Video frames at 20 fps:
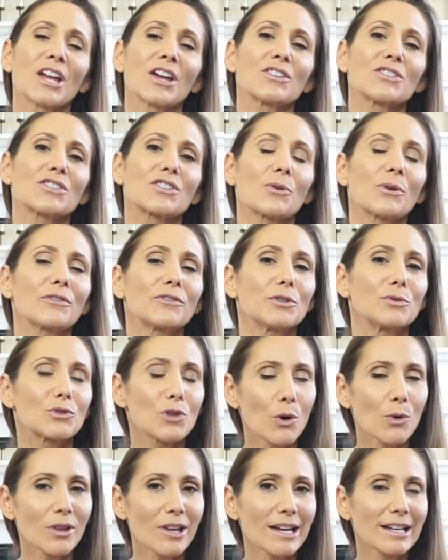So if you
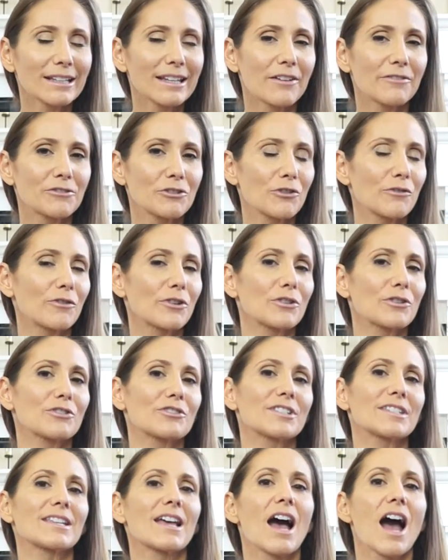don't like
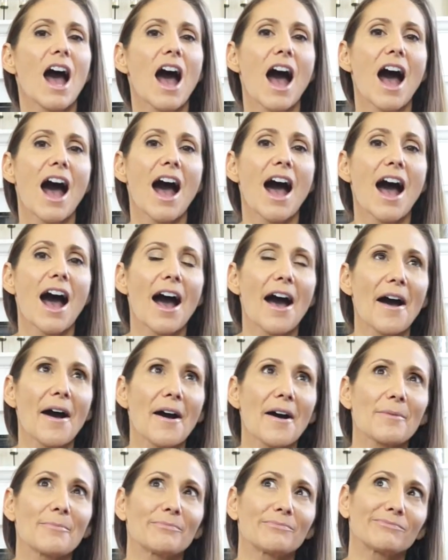leftovers,
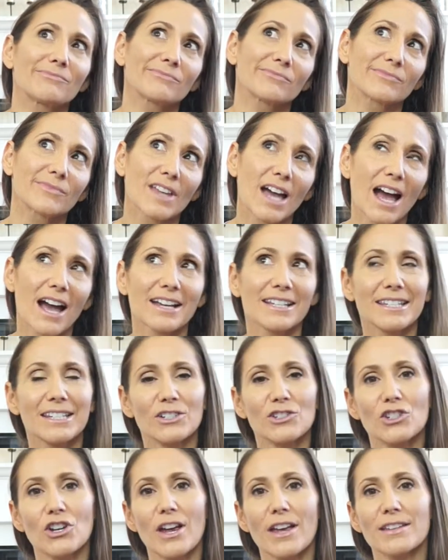I
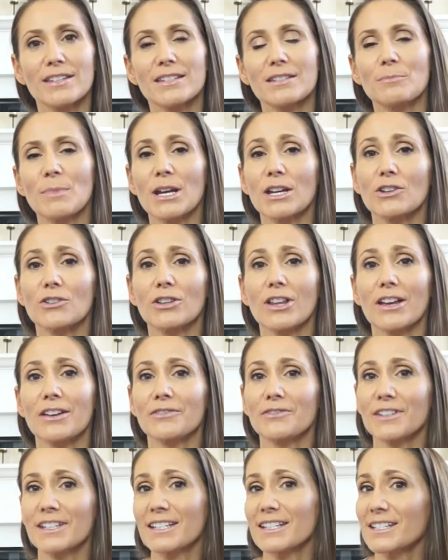suggest make your
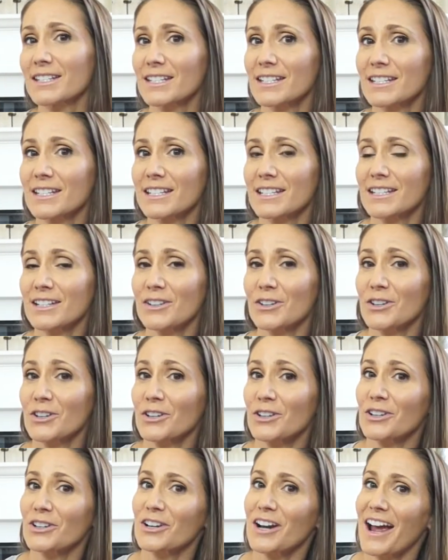life
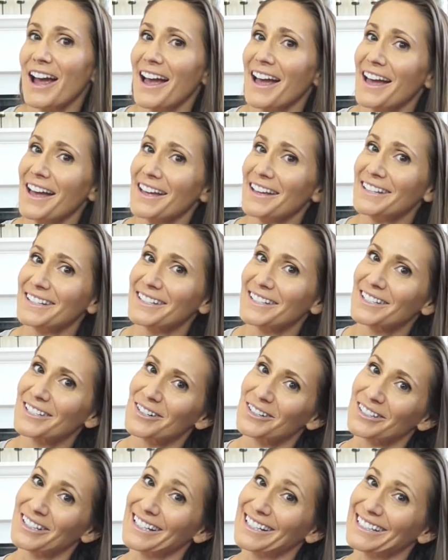easier and
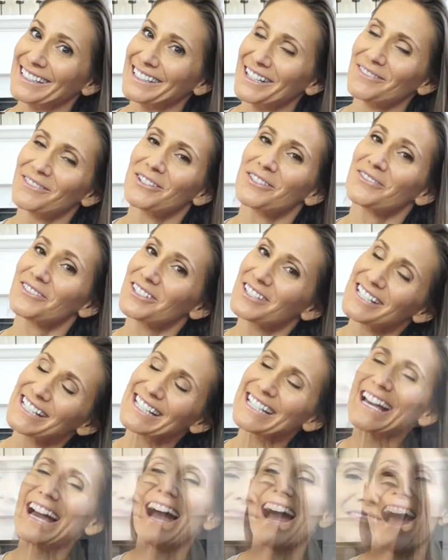start liking leftovers.